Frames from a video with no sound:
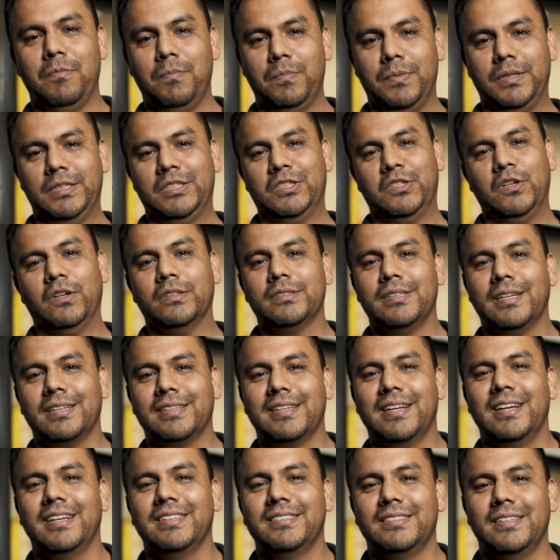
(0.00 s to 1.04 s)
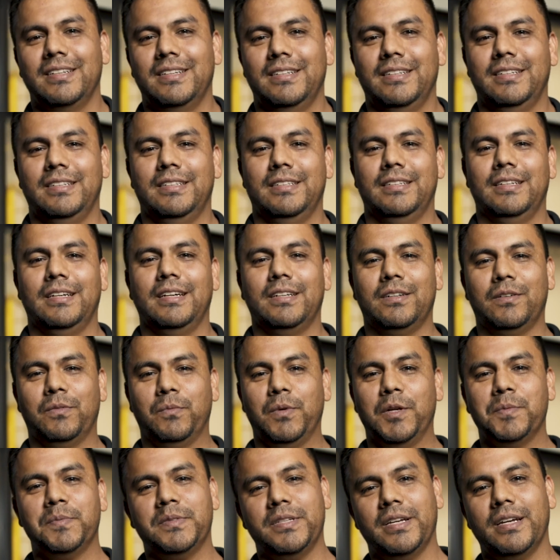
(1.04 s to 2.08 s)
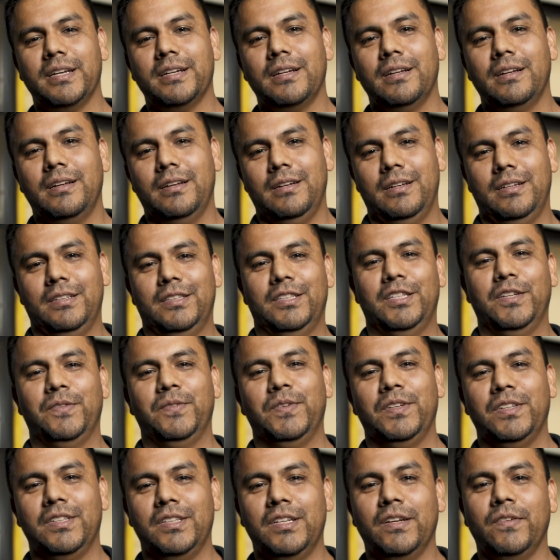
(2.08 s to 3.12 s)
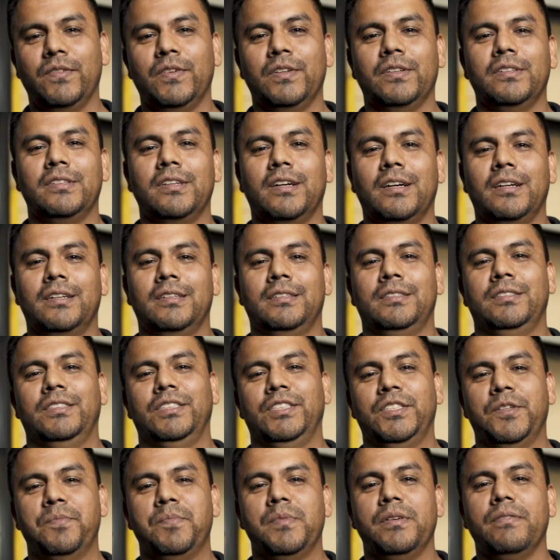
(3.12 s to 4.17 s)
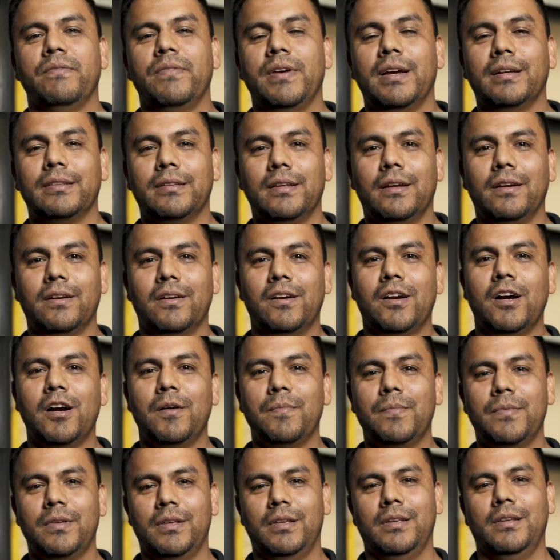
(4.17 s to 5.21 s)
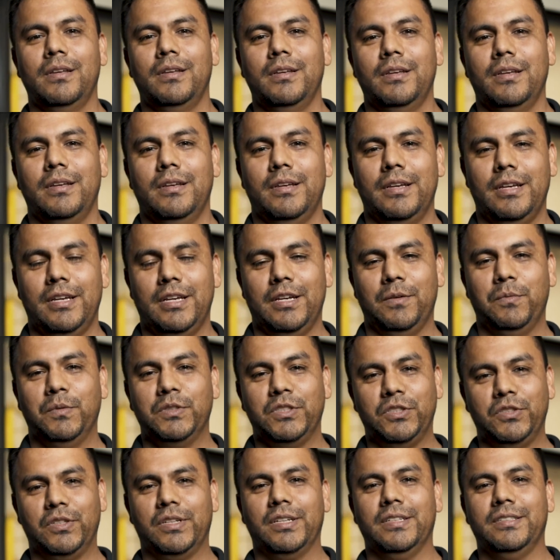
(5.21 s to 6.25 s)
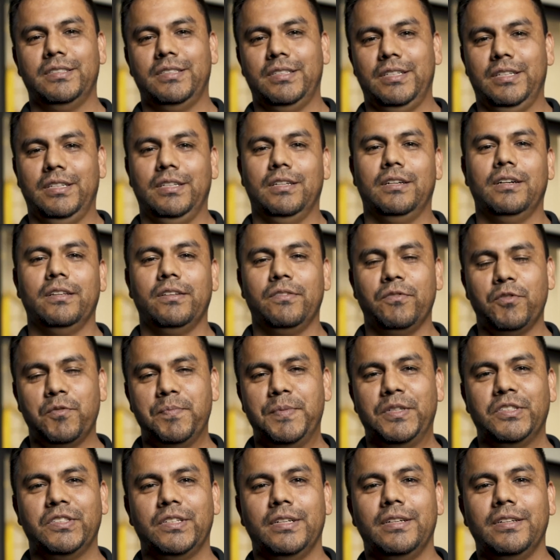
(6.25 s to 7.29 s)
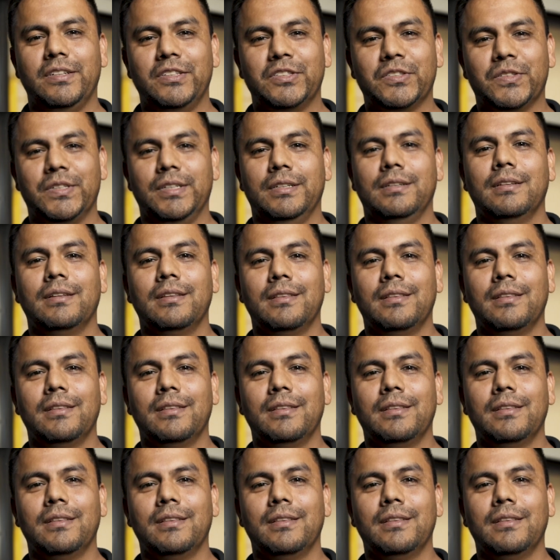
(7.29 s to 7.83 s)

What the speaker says: please contact us at our website, www.gmbvac.com, and which you can see all the information on the screen.